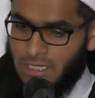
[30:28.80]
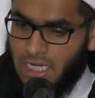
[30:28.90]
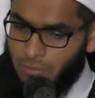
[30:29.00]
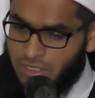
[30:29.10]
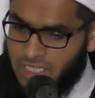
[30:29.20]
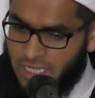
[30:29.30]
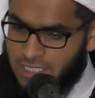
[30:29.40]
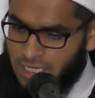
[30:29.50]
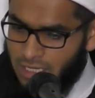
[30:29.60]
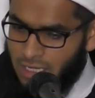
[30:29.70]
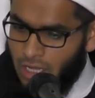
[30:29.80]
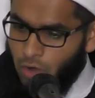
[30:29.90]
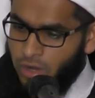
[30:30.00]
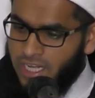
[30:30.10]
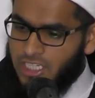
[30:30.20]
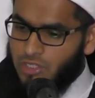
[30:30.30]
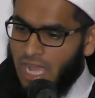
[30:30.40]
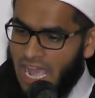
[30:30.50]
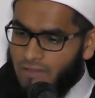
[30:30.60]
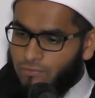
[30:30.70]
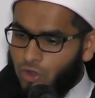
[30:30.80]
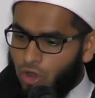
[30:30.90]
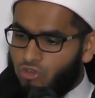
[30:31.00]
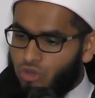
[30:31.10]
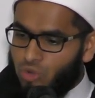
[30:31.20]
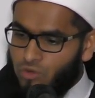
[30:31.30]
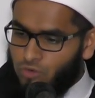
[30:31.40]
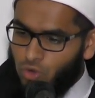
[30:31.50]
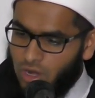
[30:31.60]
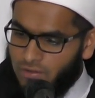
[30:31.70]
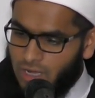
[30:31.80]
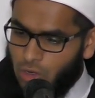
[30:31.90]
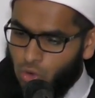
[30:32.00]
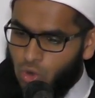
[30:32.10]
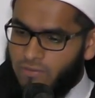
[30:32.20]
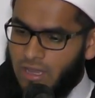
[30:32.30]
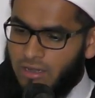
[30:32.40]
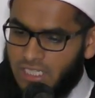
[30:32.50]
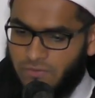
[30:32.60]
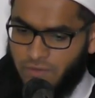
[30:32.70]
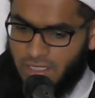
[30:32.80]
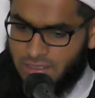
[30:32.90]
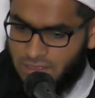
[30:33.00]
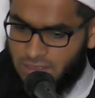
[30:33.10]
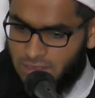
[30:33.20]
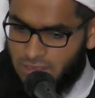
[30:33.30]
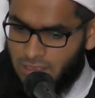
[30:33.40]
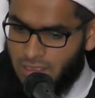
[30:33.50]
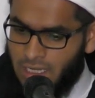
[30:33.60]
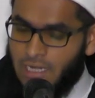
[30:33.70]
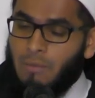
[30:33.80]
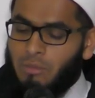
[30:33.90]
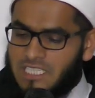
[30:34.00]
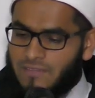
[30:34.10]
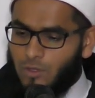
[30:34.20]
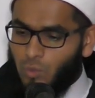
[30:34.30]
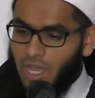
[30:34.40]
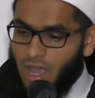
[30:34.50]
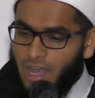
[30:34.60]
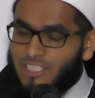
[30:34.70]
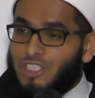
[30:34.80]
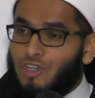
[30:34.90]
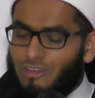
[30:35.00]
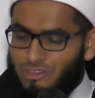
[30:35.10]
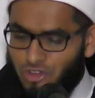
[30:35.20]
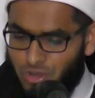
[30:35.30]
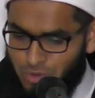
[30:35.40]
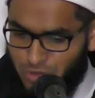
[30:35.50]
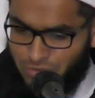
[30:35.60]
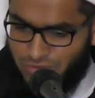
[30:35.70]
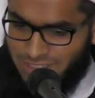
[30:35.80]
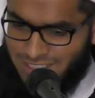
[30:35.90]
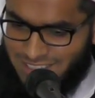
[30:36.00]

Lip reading: Number six, ready to have God remove all of our defects. Number seven, we ask God to remove.